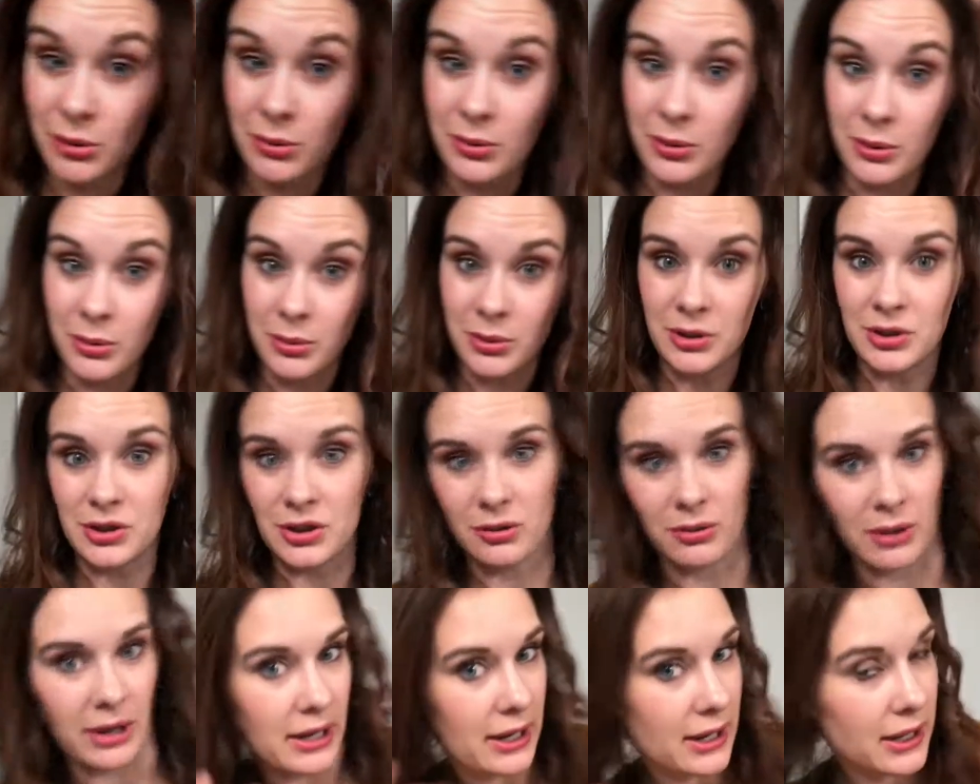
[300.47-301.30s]
you what we'll
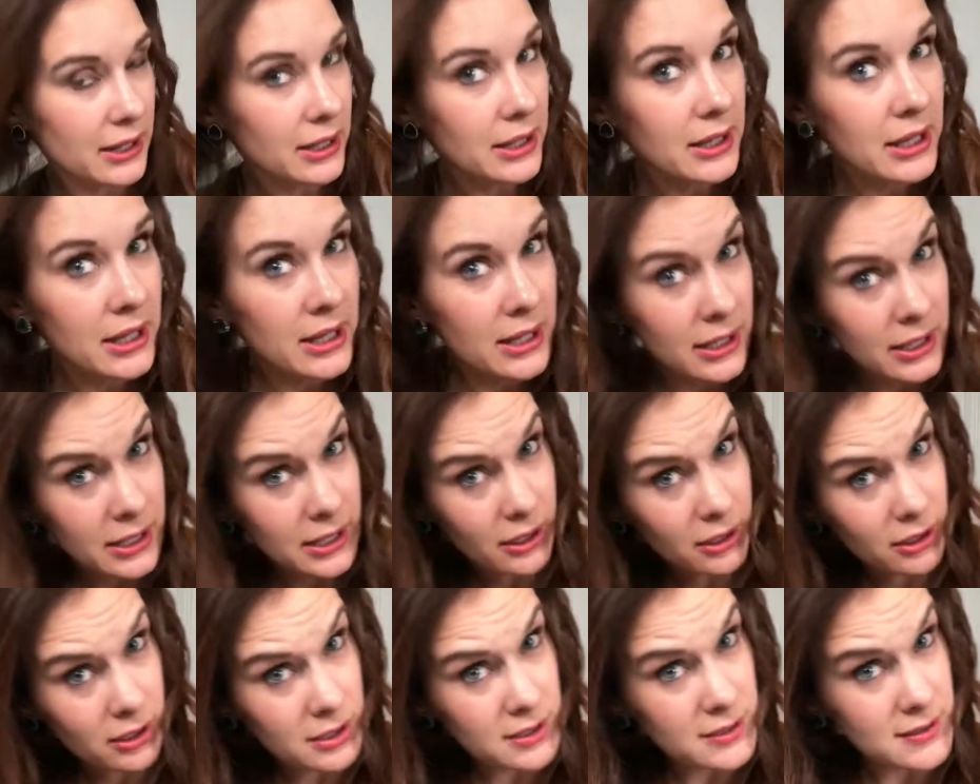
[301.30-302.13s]
do
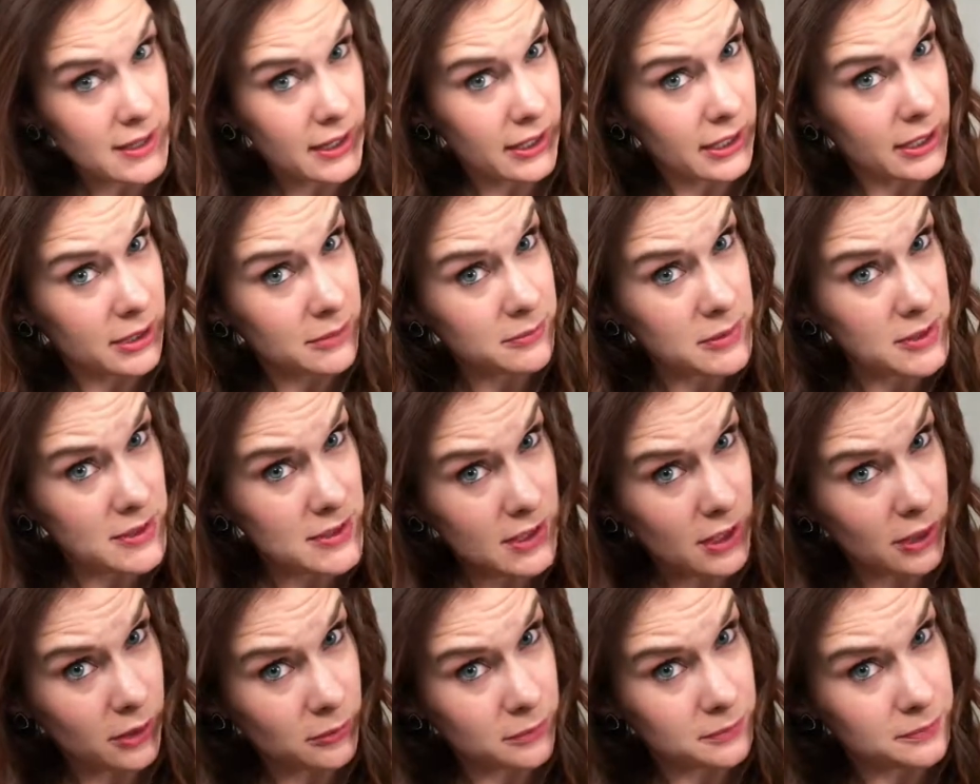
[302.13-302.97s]
here in a second.
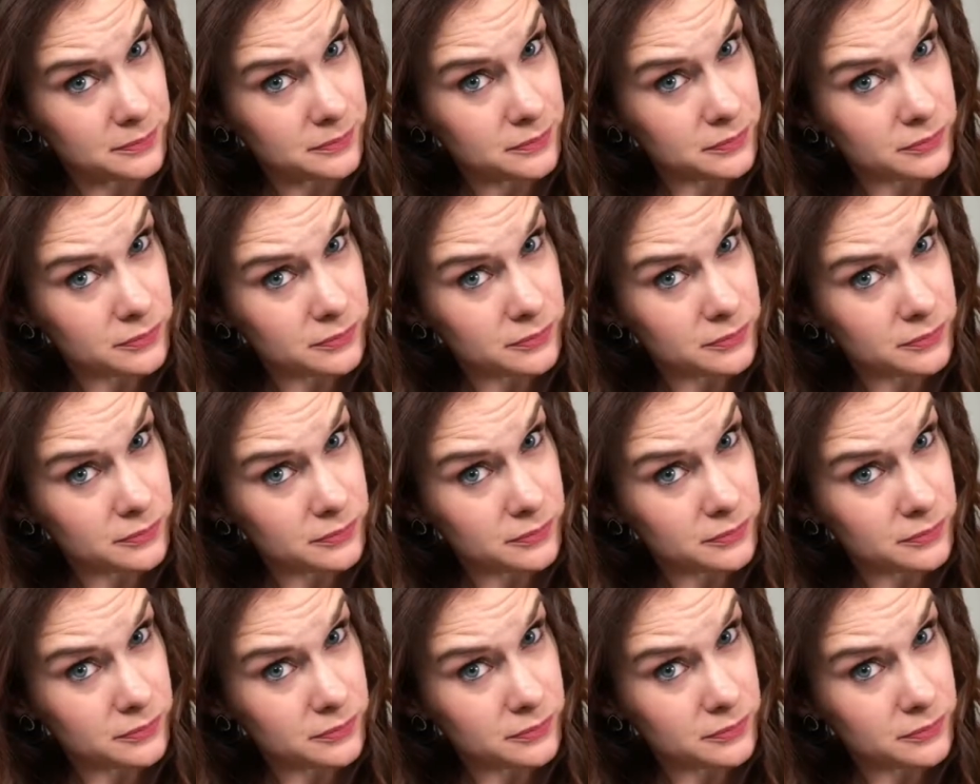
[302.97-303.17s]
So